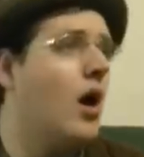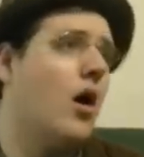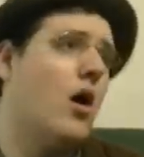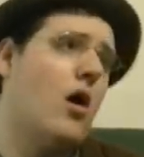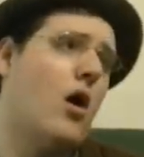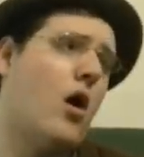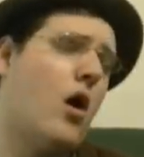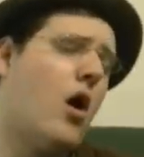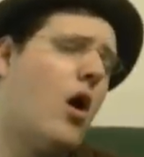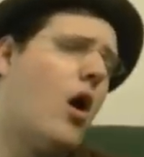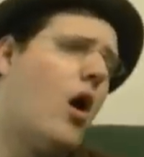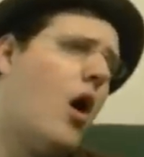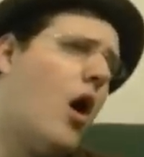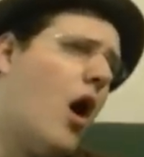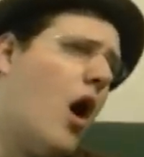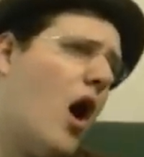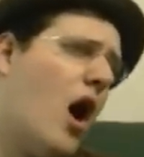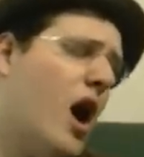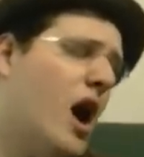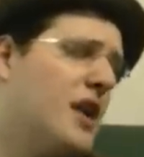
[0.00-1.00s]

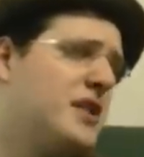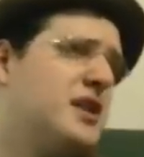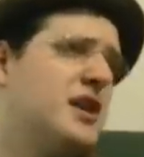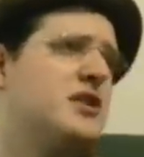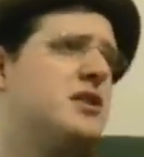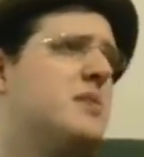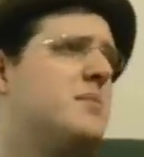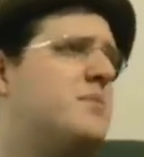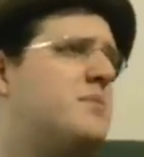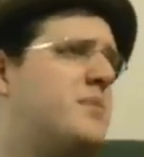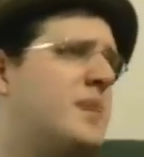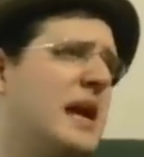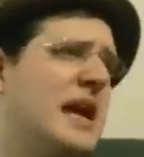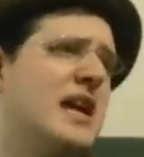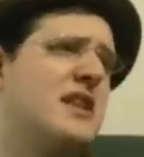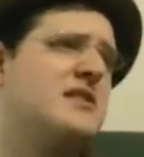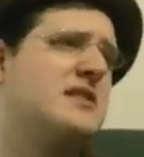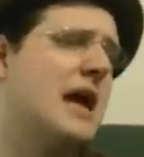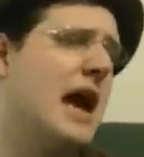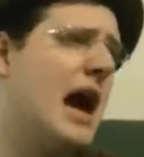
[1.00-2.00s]
Aw, did the
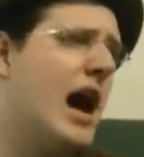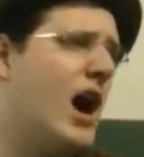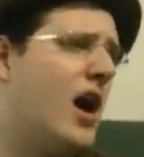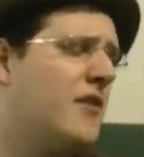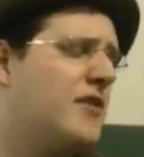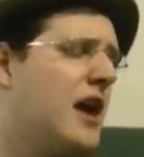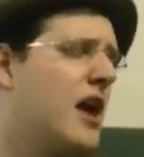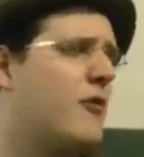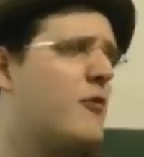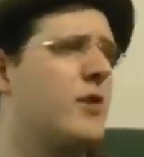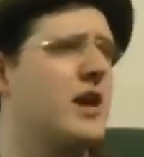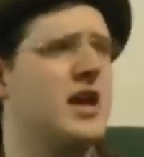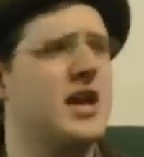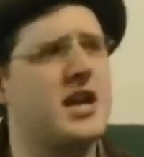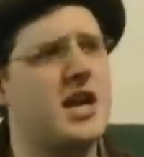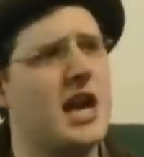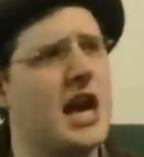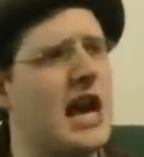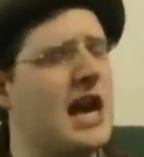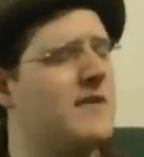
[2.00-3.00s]
beatdown that we
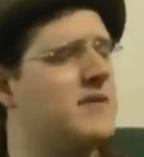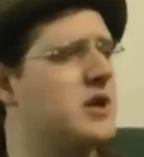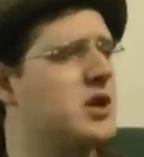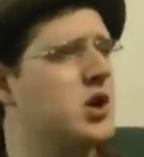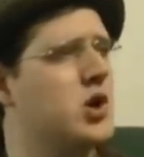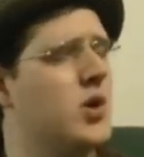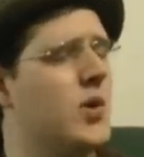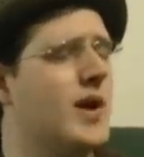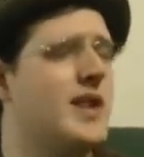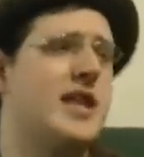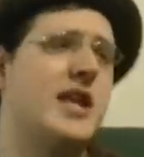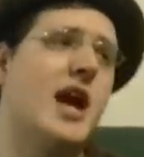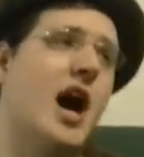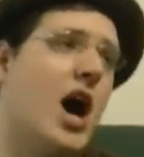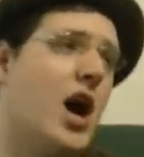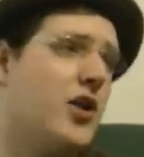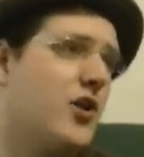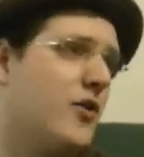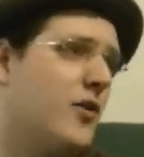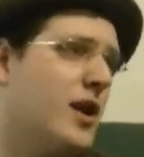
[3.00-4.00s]
gave you and the
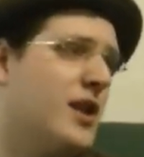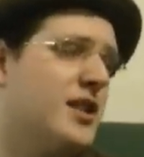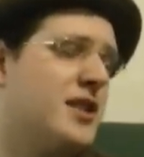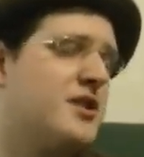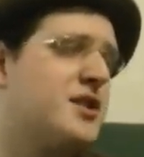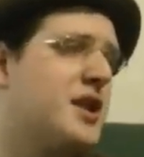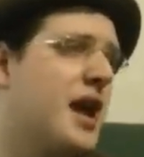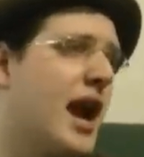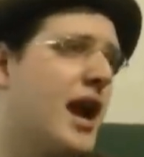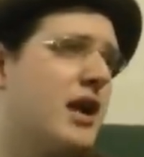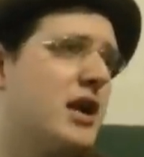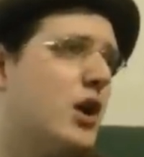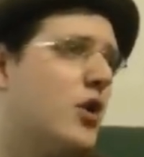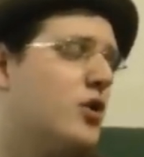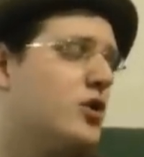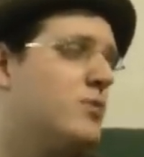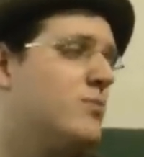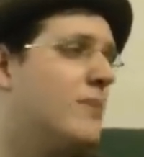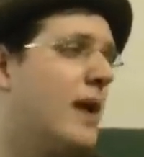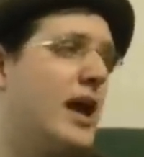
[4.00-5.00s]
other
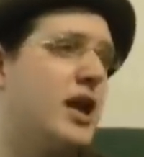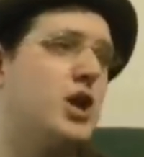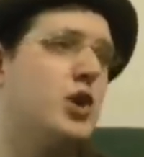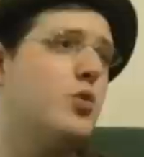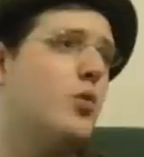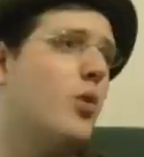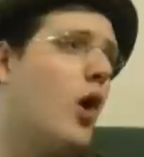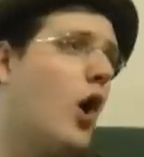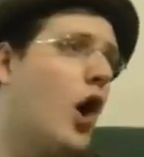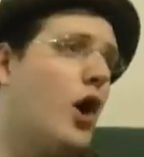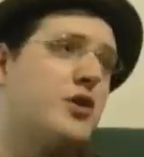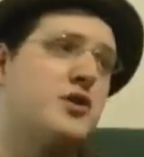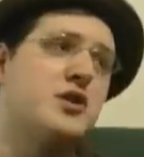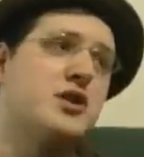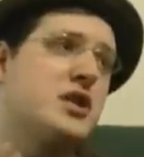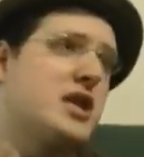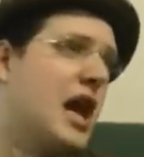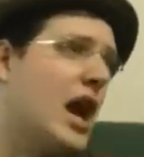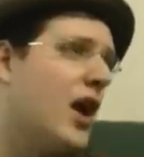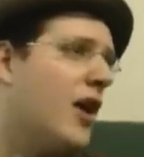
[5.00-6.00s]
insanos make you all
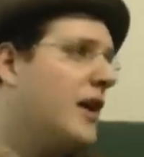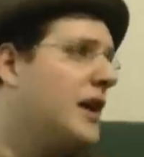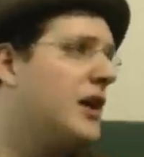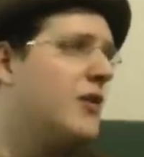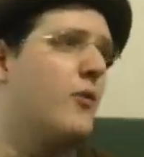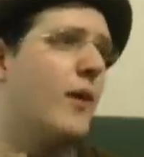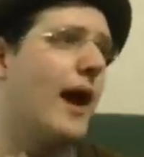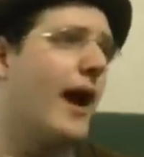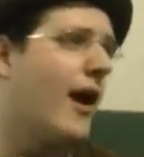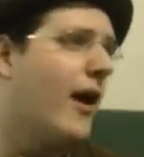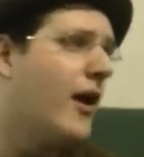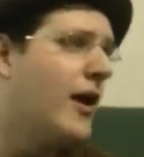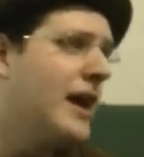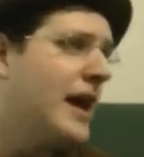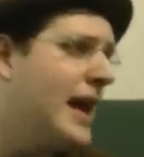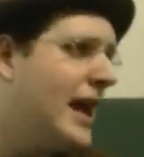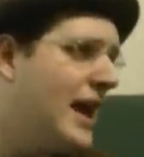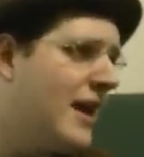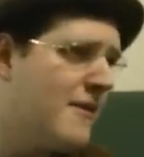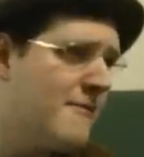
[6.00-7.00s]

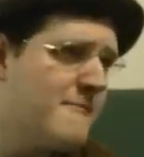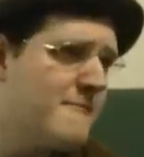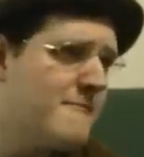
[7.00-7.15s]
scaredy-waredy?